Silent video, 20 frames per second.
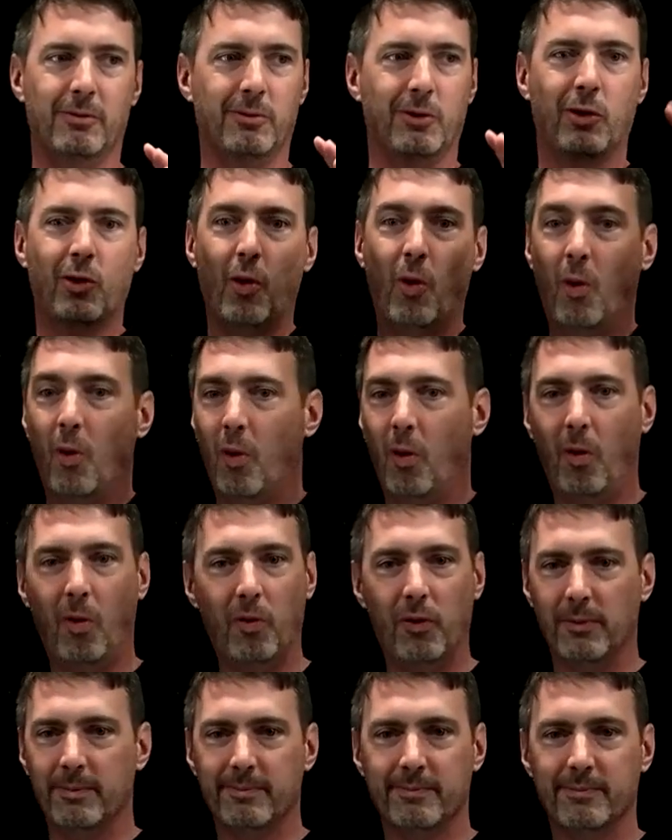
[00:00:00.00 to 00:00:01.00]
cold
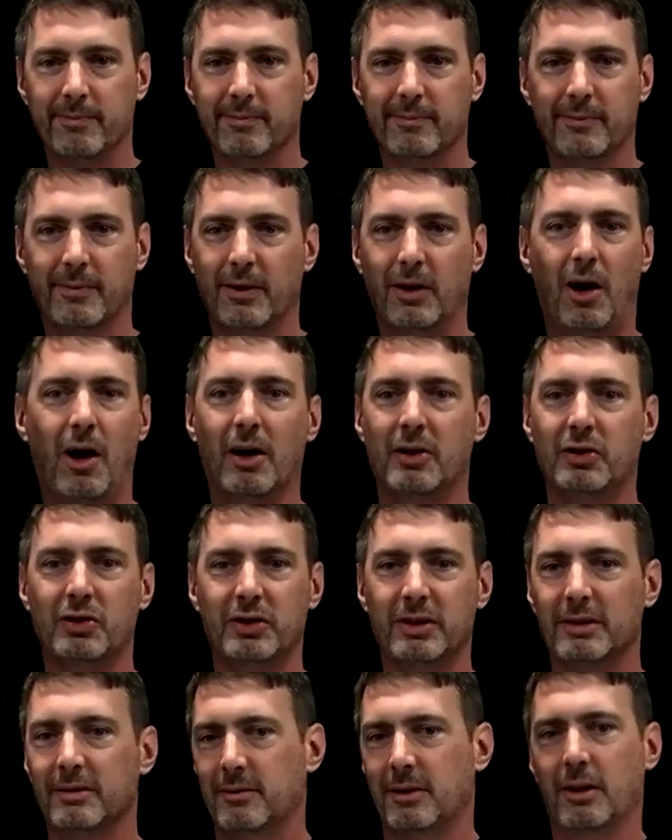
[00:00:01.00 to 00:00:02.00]

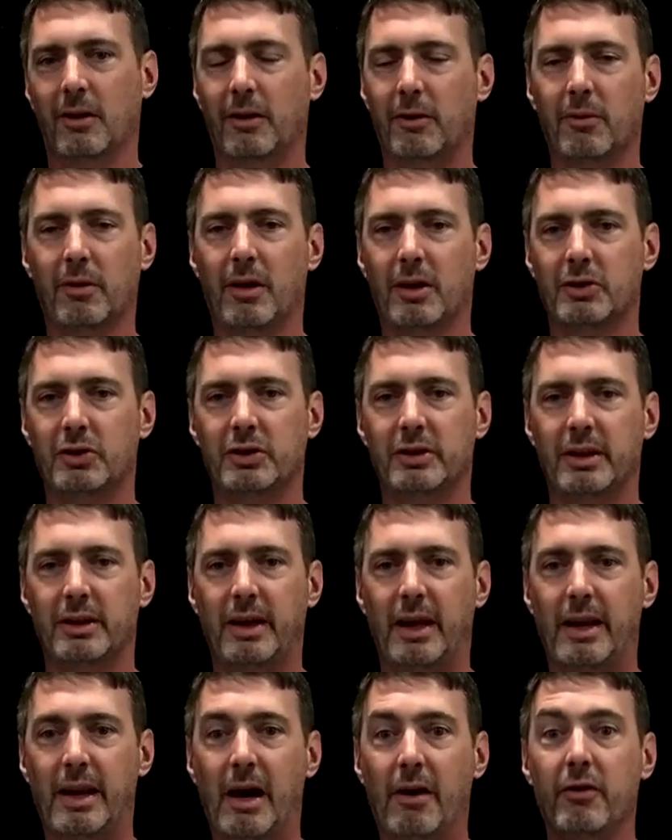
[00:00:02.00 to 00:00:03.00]
oxygen, liquid oxygen,
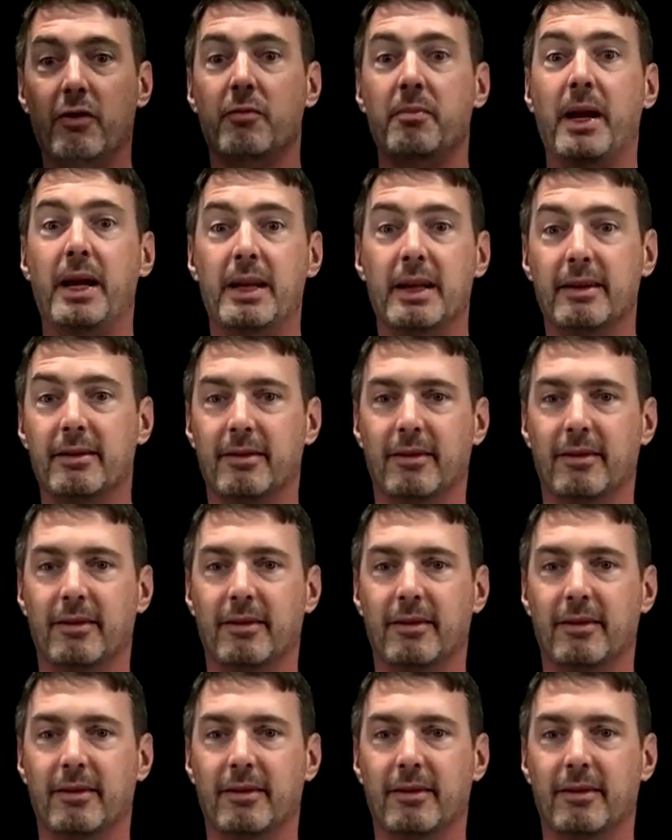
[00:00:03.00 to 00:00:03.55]
and now you've made it